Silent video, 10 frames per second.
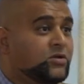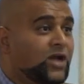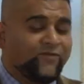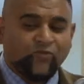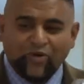
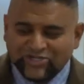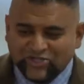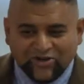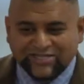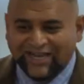I have one
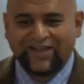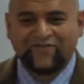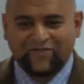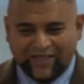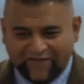church, I
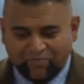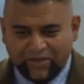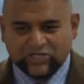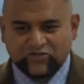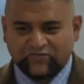love them, they have a
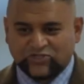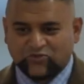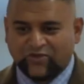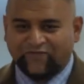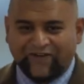picture of
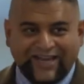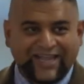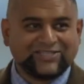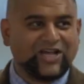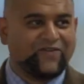the
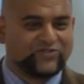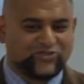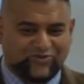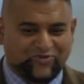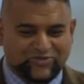finance
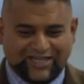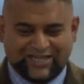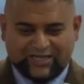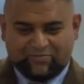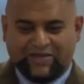officer who's got
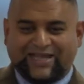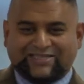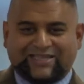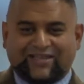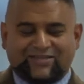like a
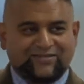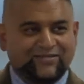basket.